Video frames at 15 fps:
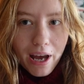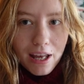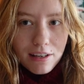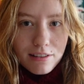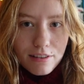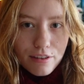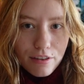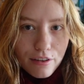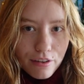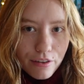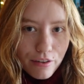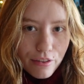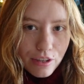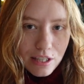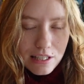and
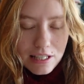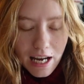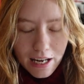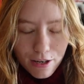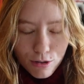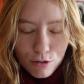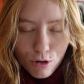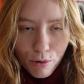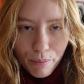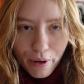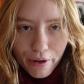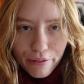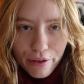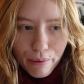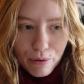the entire
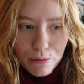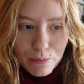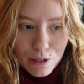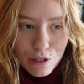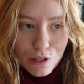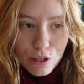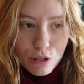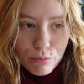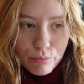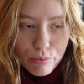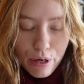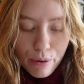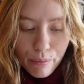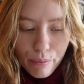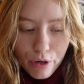October, there will be
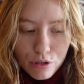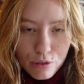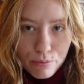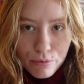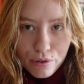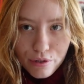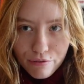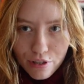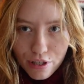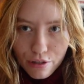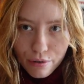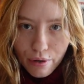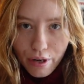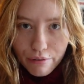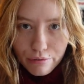one spooky
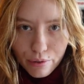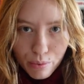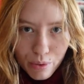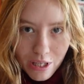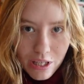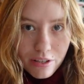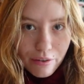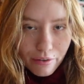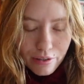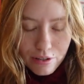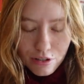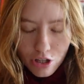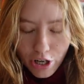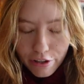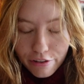video every week on
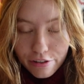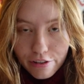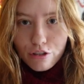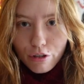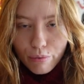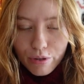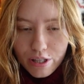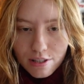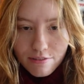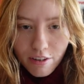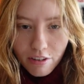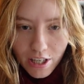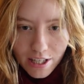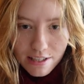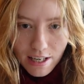this channel. So that's
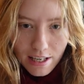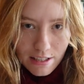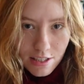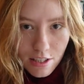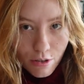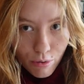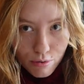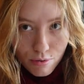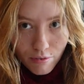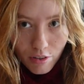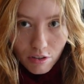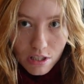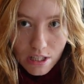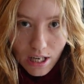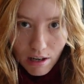very exciting, also
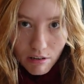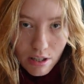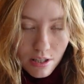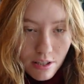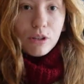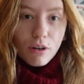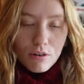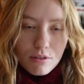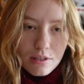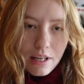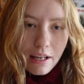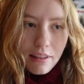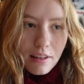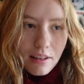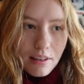very scary, because
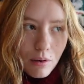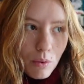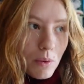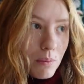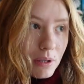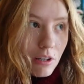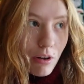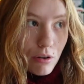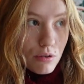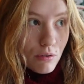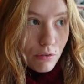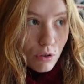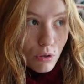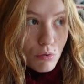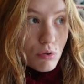I think there will be lots
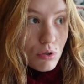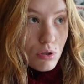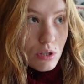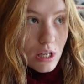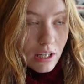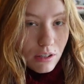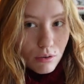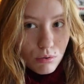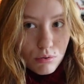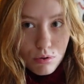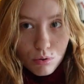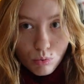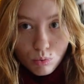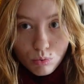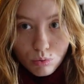of ghosts and
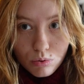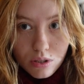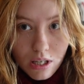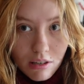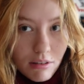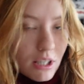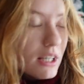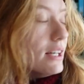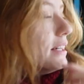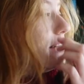ghosts. Ooh, scary.